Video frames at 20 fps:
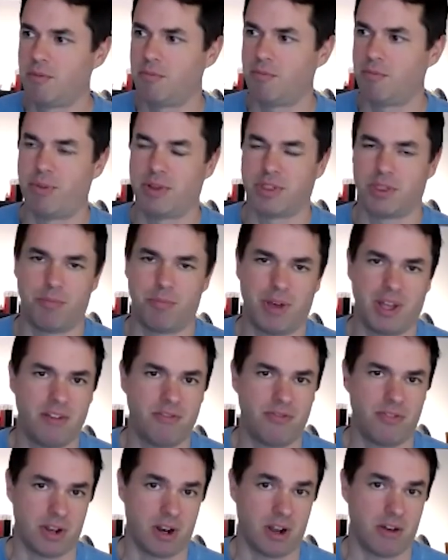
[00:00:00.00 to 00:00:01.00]
but the
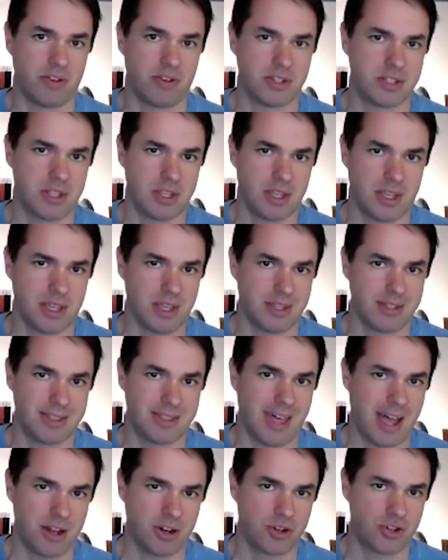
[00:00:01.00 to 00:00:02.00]
benefit of is is
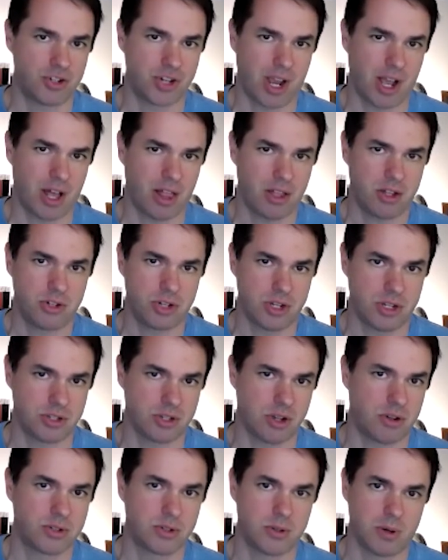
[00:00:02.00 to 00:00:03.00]
that challenge is
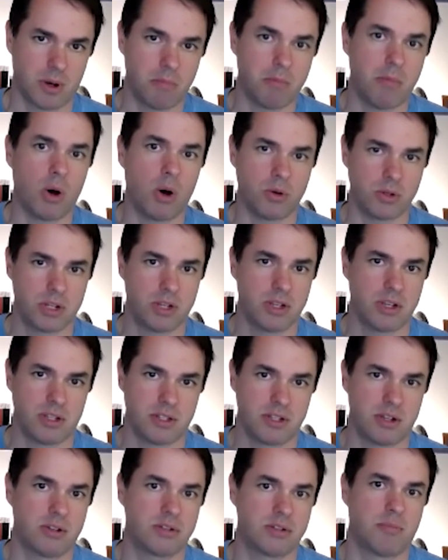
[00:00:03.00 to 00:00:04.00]
also a moat
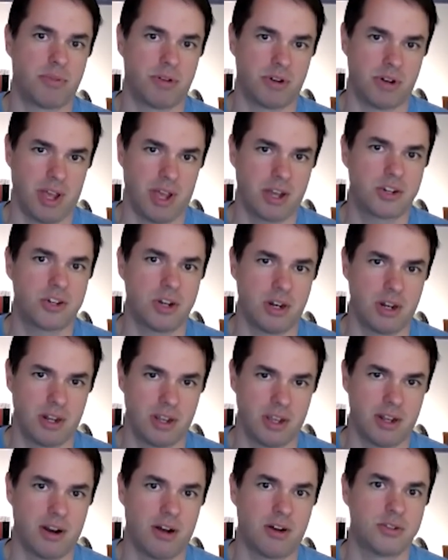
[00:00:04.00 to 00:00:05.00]
it's also protection
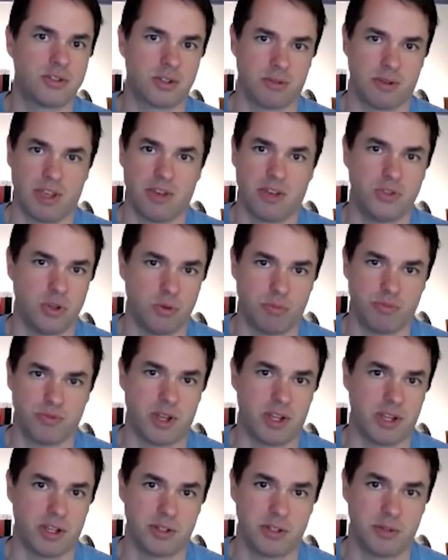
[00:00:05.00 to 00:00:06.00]
it also gives you
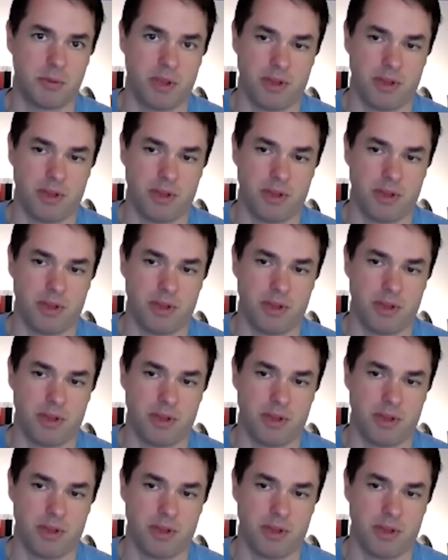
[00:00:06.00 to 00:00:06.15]
uh,